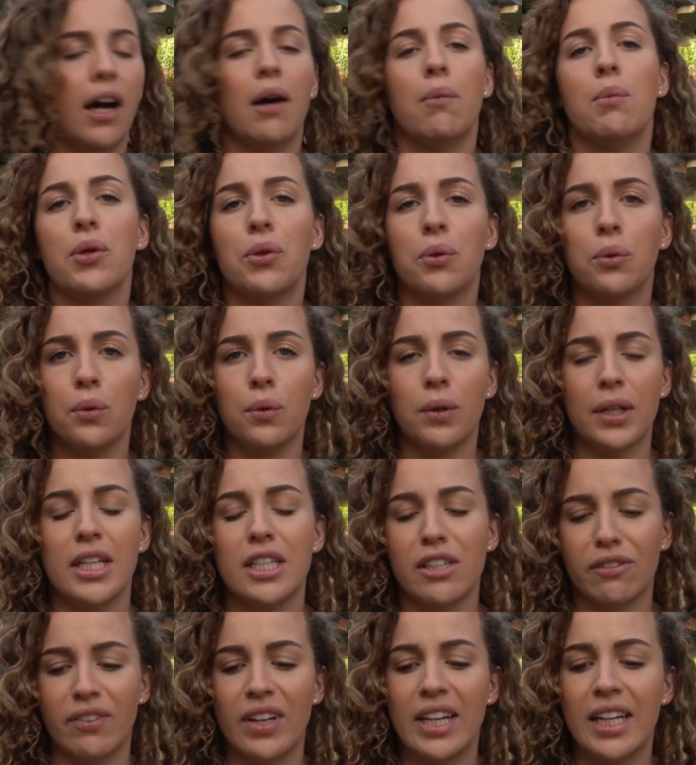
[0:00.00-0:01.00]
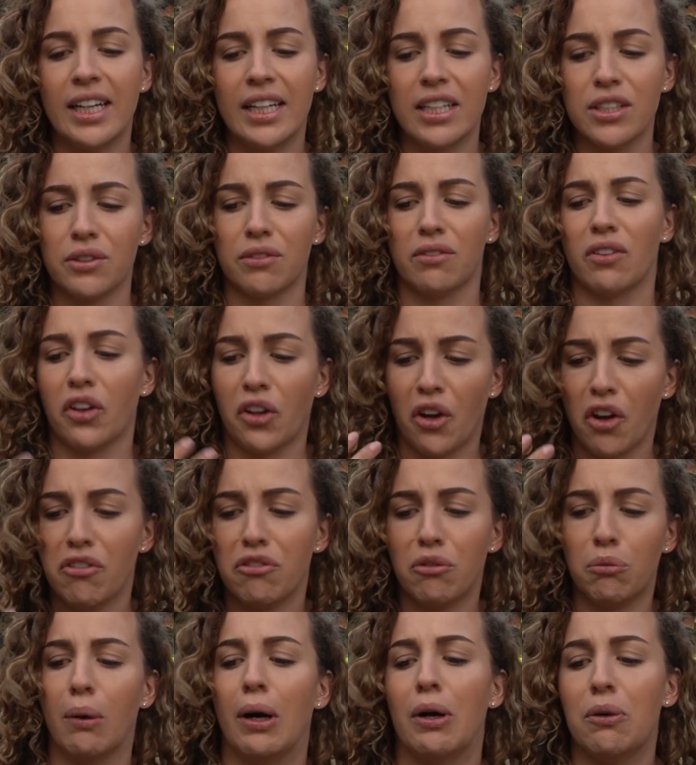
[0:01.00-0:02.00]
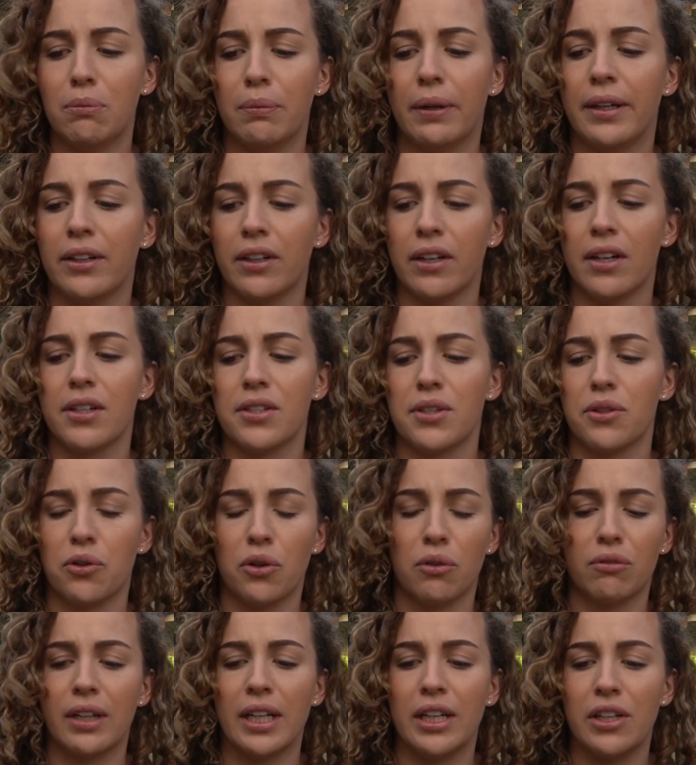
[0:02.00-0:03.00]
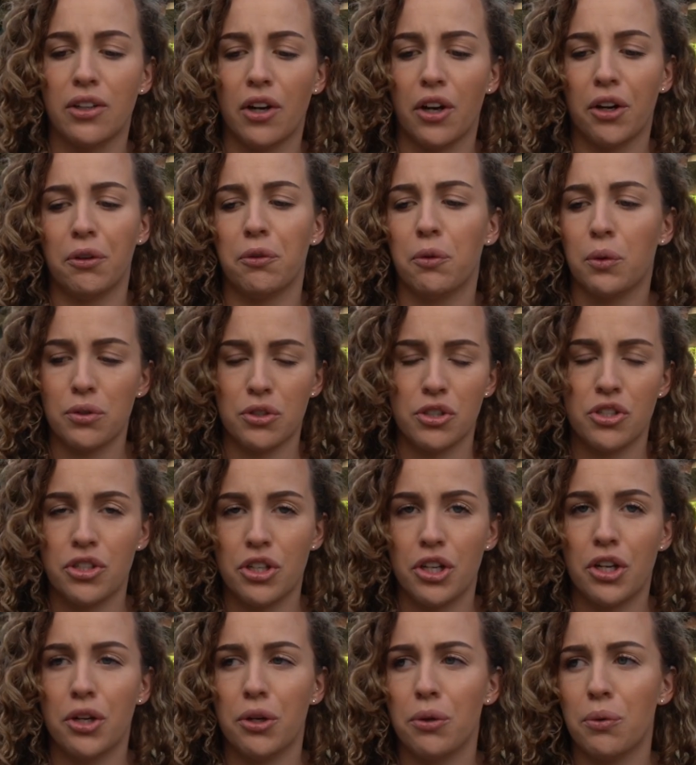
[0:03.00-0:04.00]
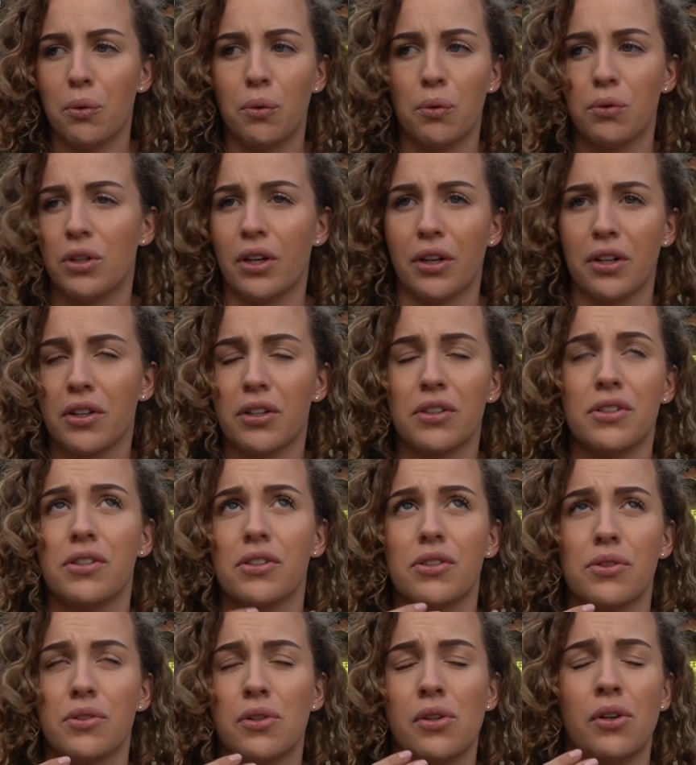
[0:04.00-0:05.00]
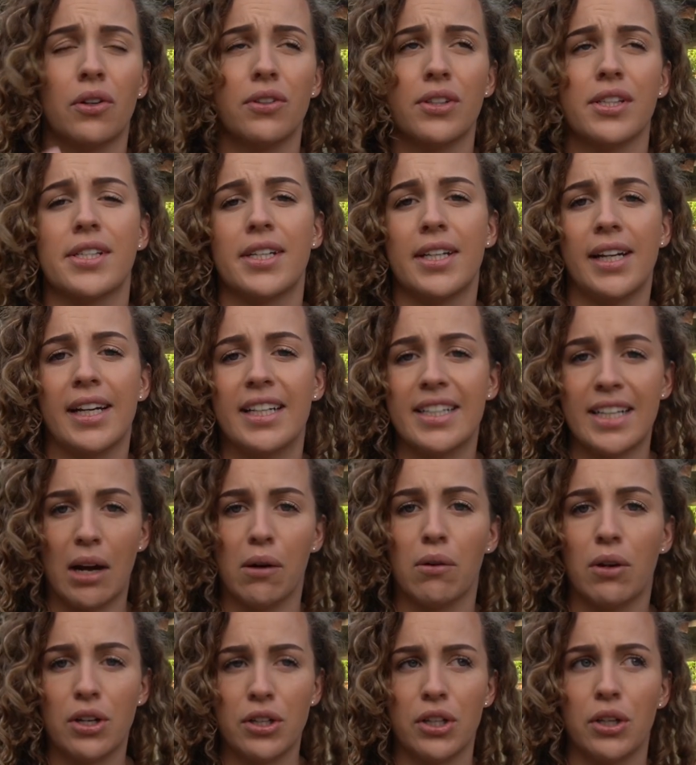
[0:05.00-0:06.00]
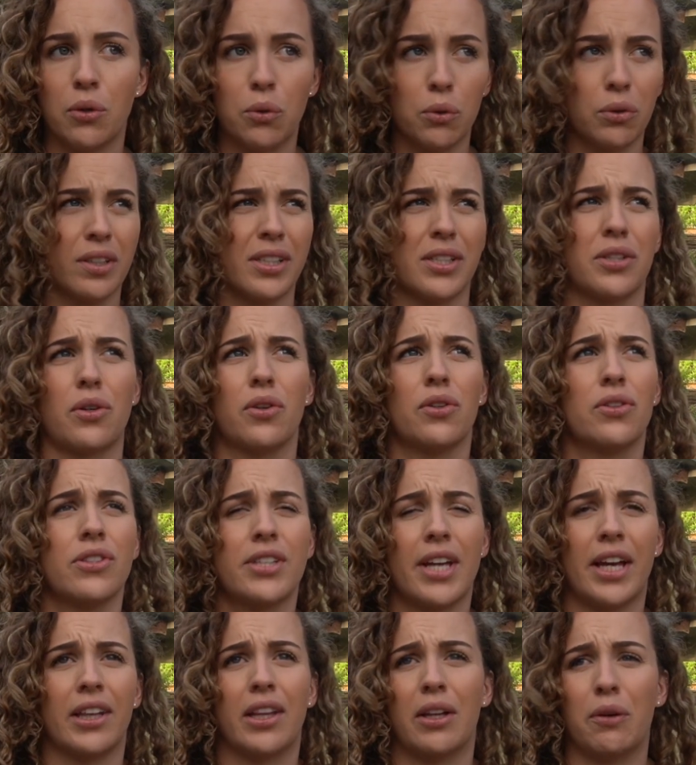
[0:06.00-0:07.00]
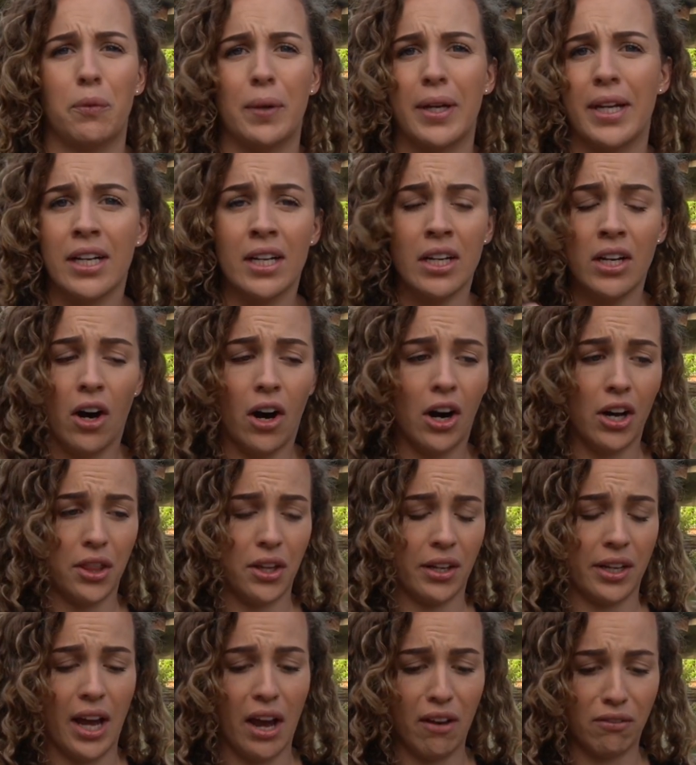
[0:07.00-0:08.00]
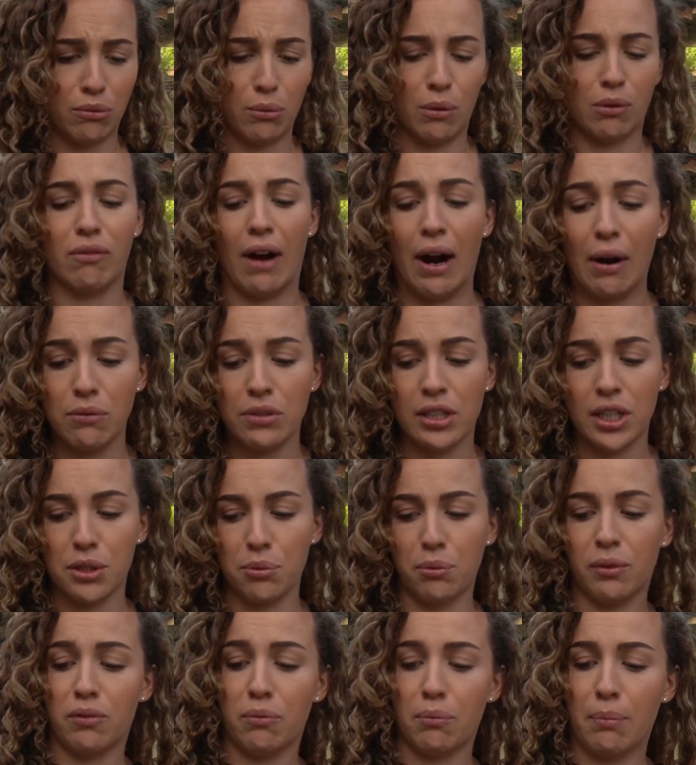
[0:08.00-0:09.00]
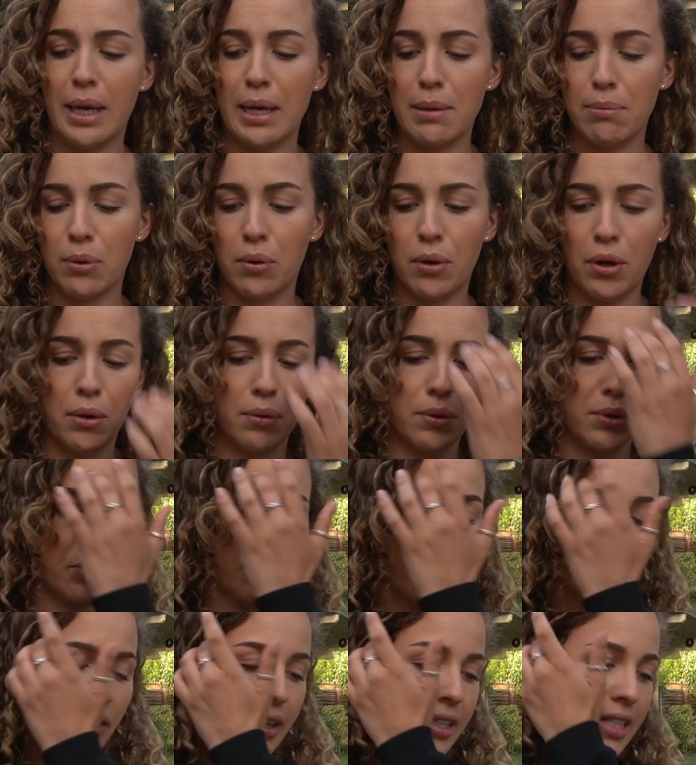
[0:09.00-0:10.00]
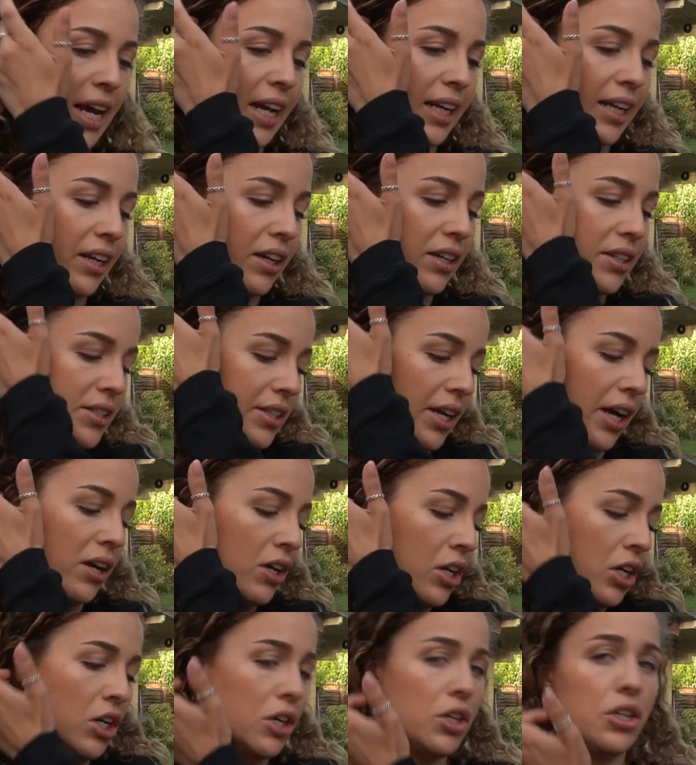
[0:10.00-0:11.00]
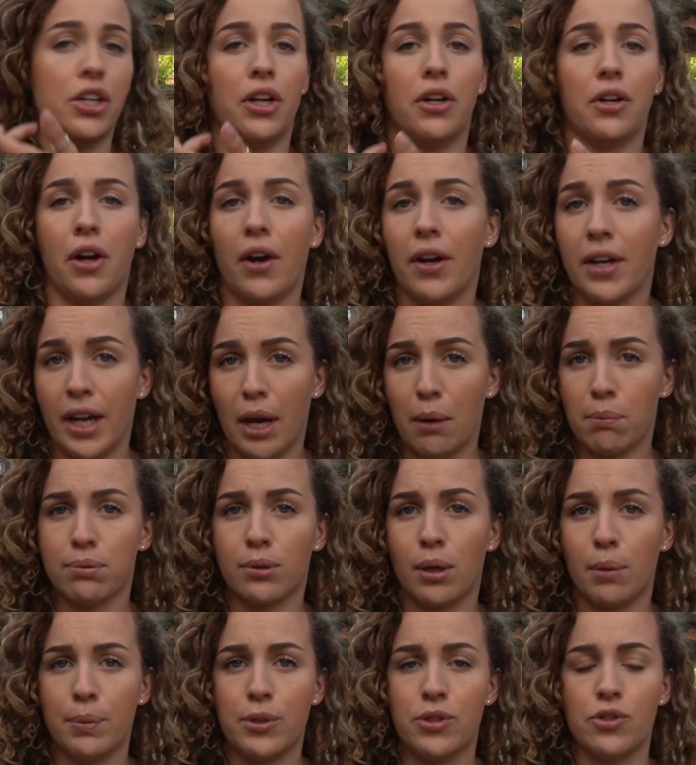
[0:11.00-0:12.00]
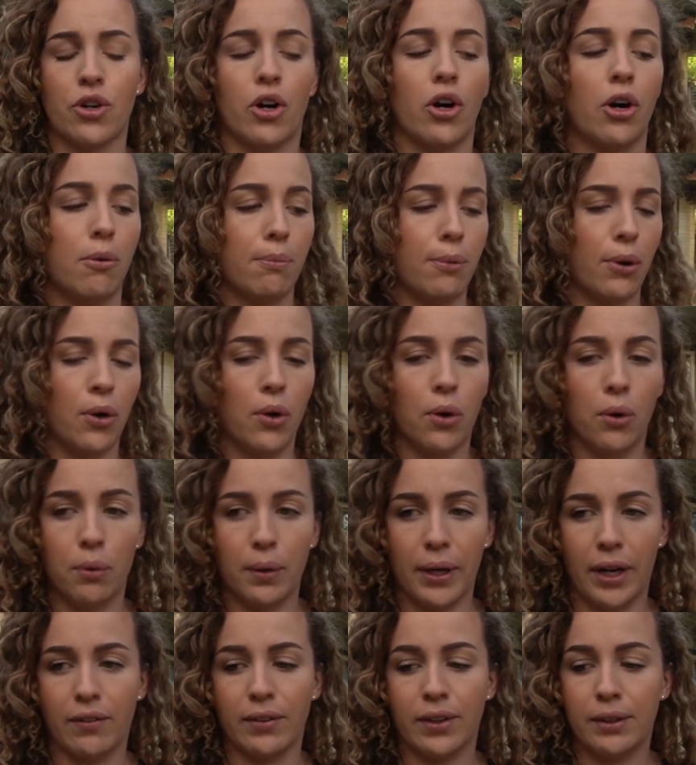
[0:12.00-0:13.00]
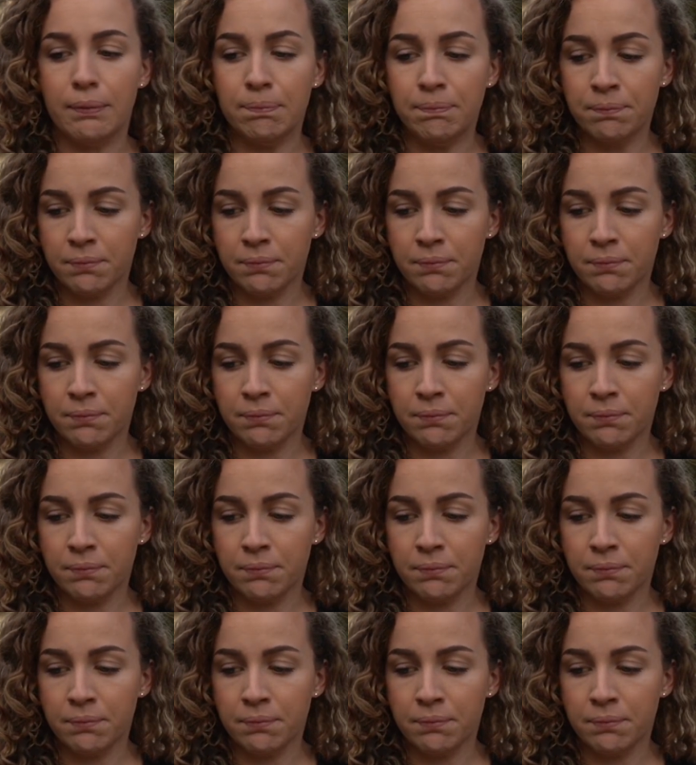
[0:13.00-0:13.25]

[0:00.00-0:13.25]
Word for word: And with all these feelings of like overwhelmingness and not really knowing what to do, or like constantly downloading all this content that we either get from around us, from people who are sort of like telling us that, you know, go and get a proper job or whatever,